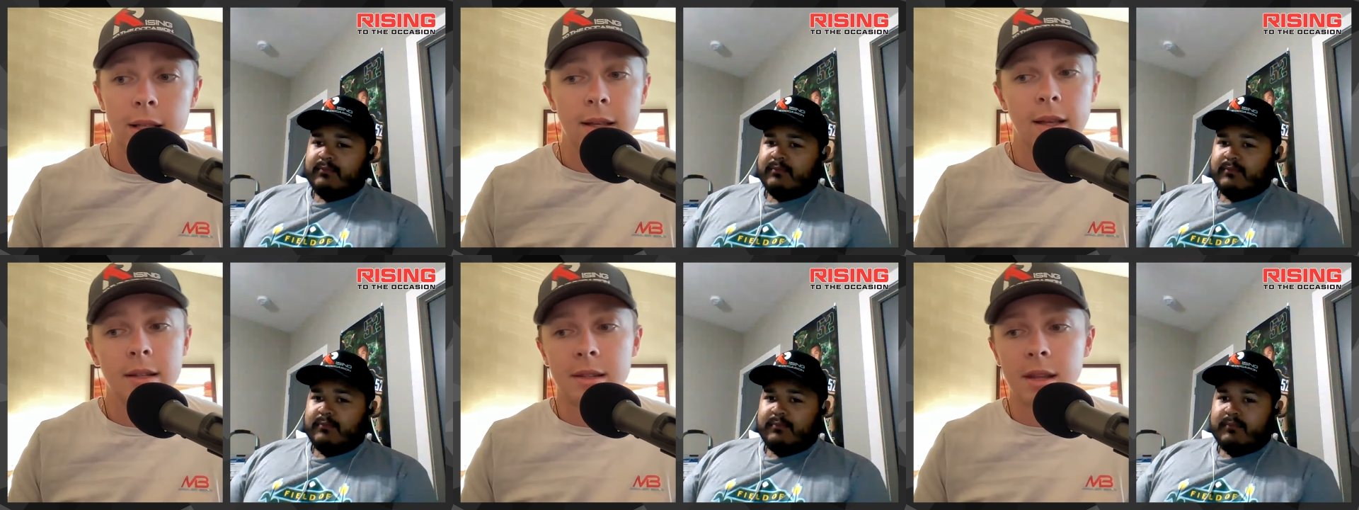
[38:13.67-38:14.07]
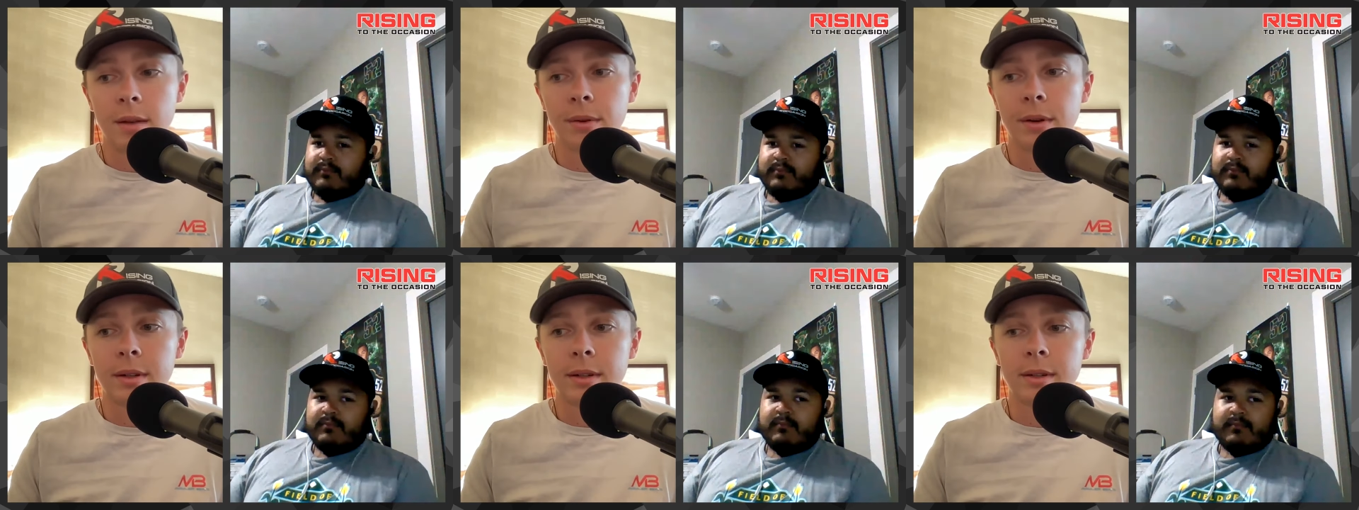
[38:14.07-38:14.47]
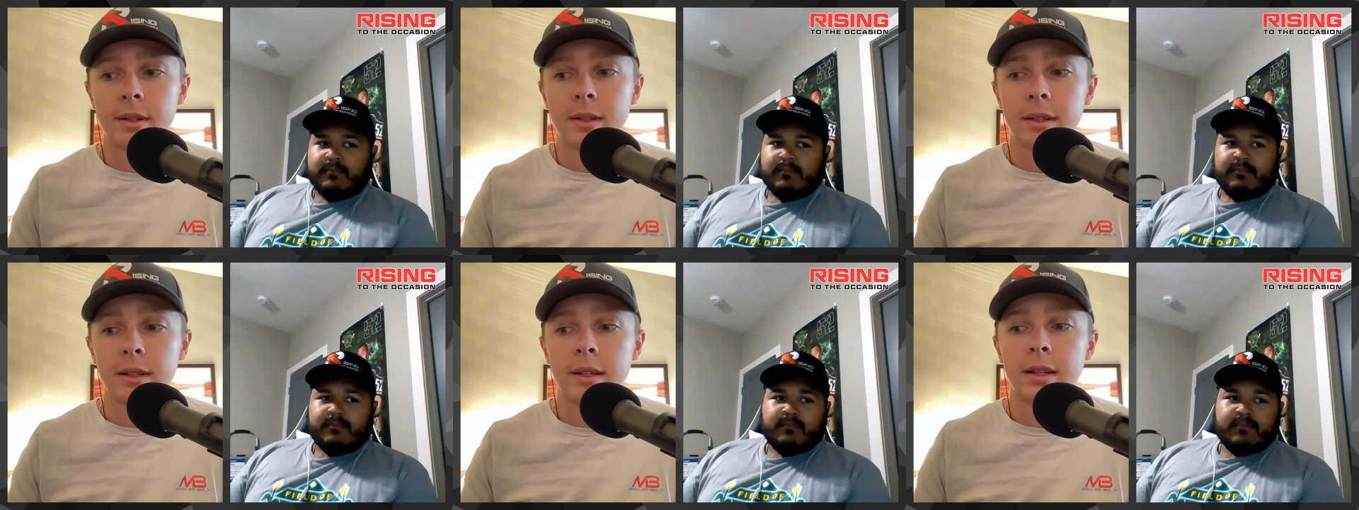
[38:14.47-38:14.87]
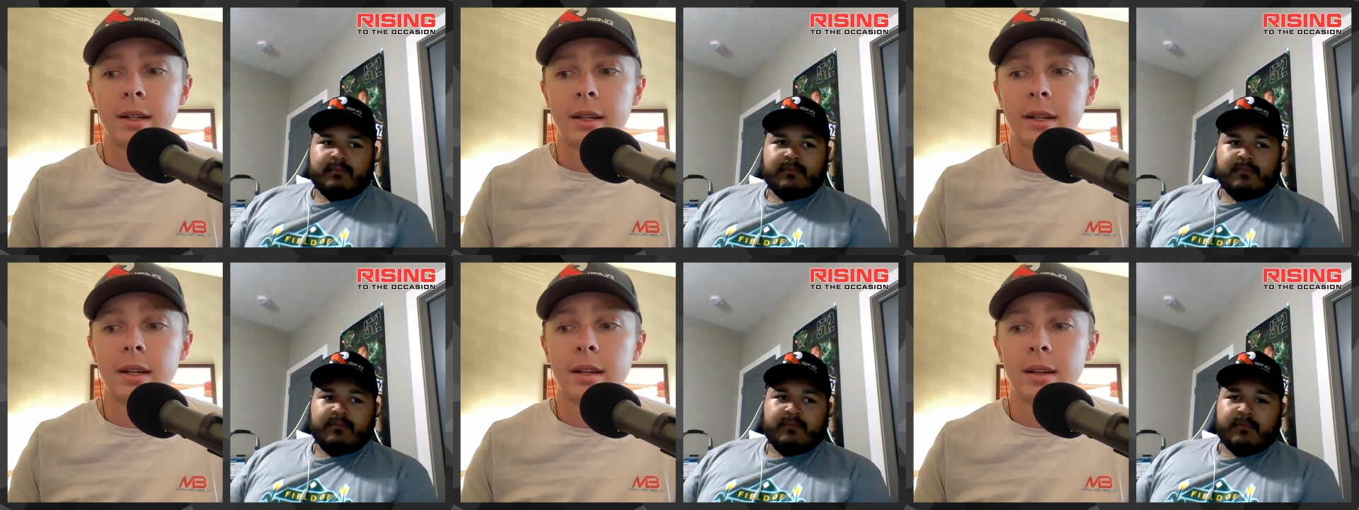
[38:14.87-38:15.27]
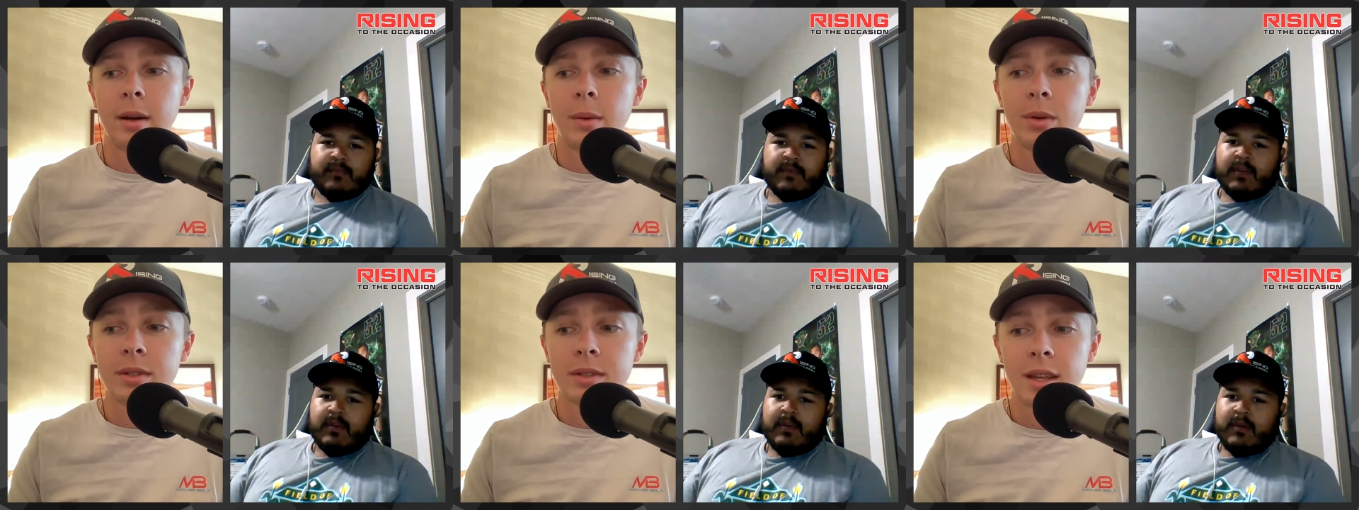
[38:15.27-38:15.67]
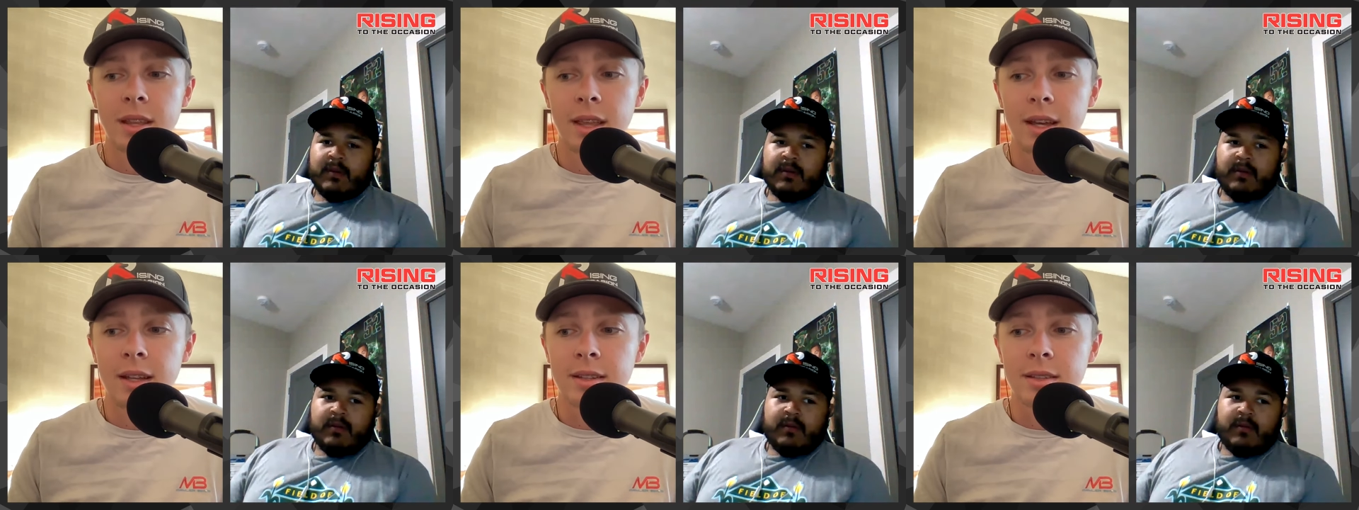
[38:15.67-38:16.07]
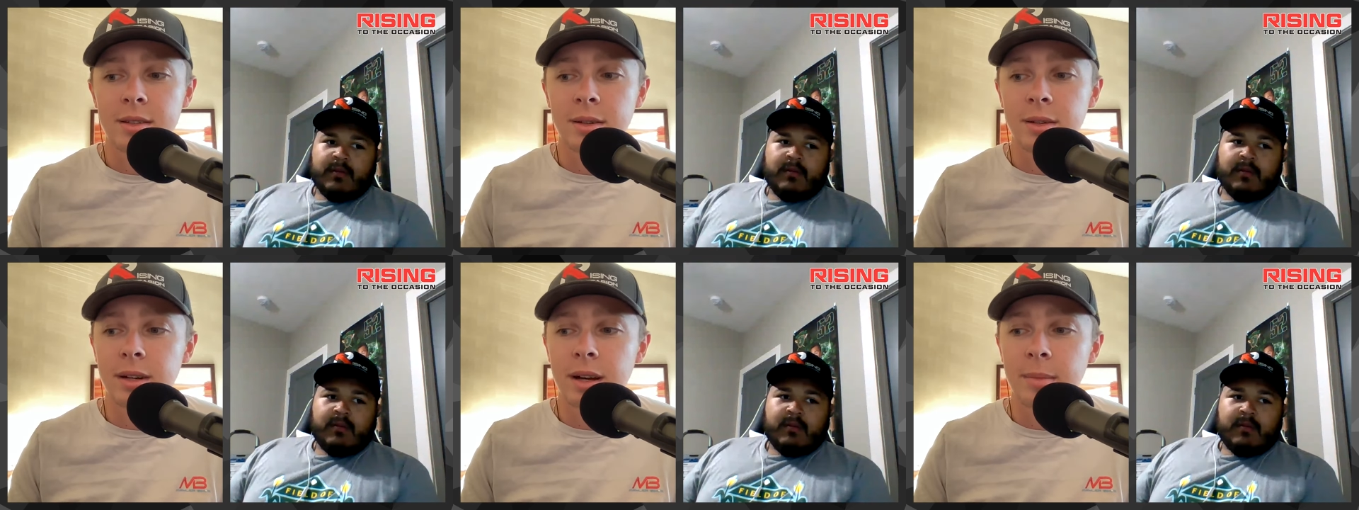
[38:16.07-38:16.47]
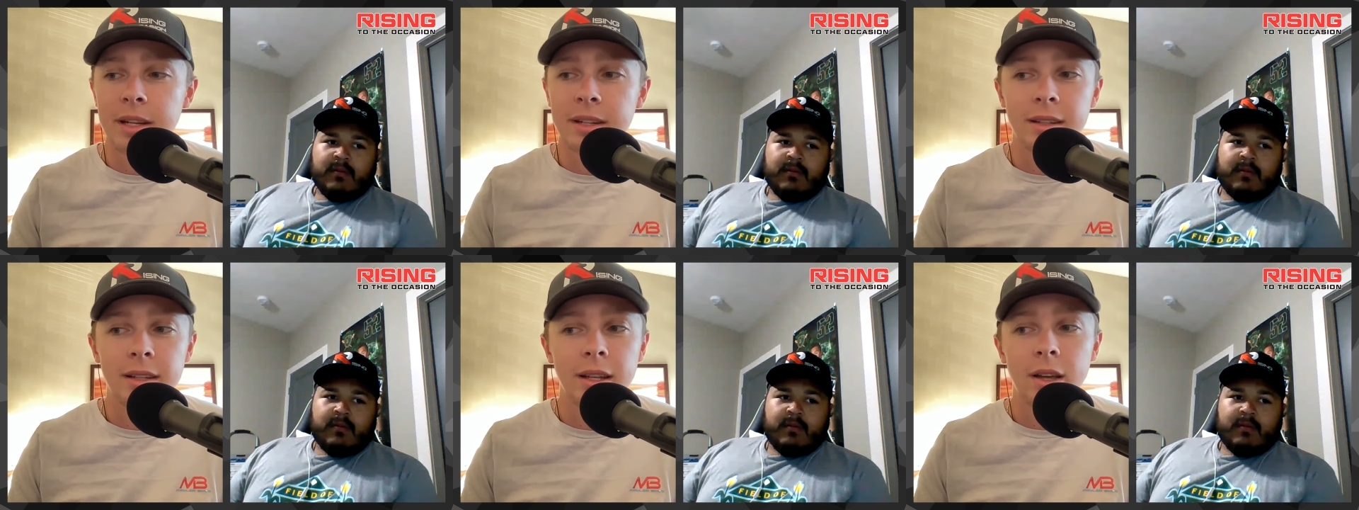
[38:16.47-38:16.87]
Speaker 1: that's different. I will say that. So I mean,